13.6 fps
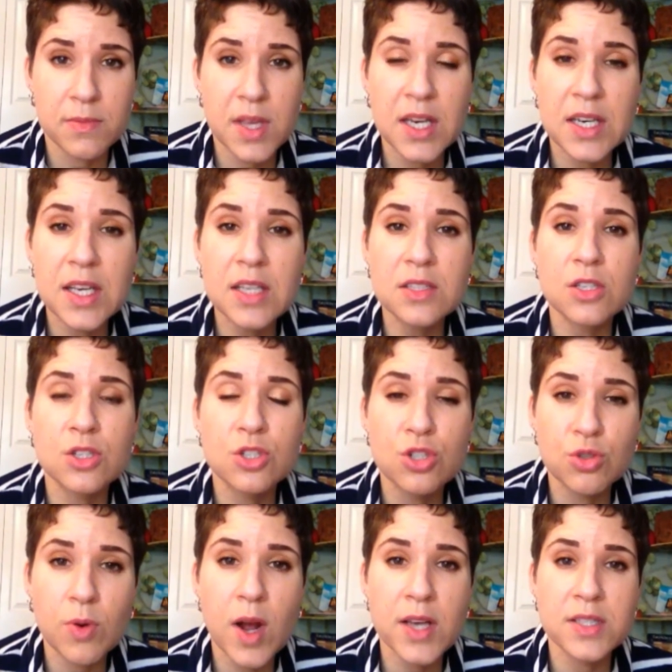They need to
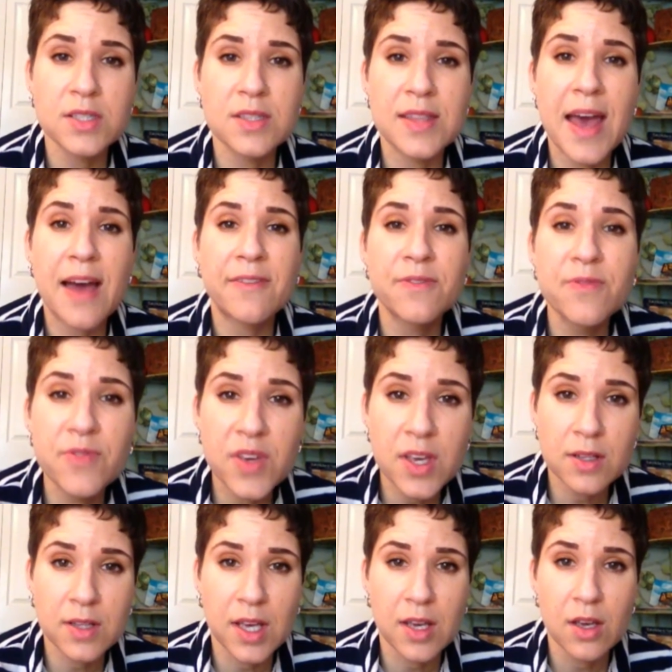trust that
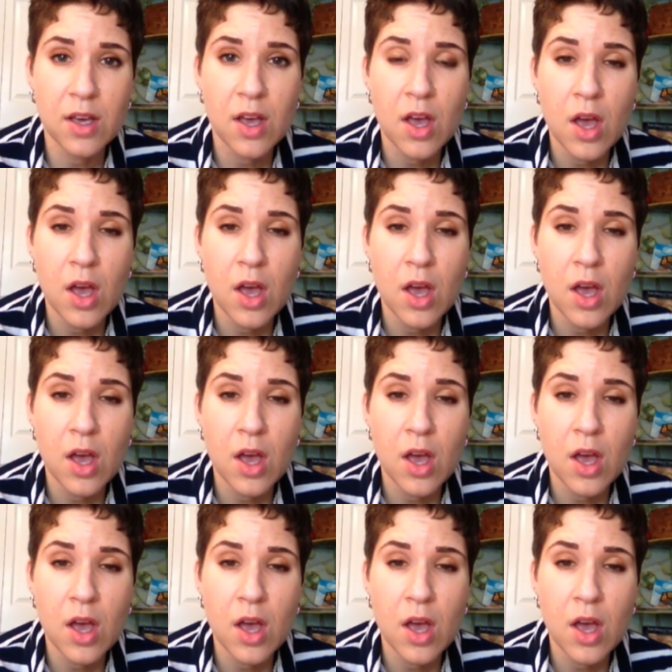feeling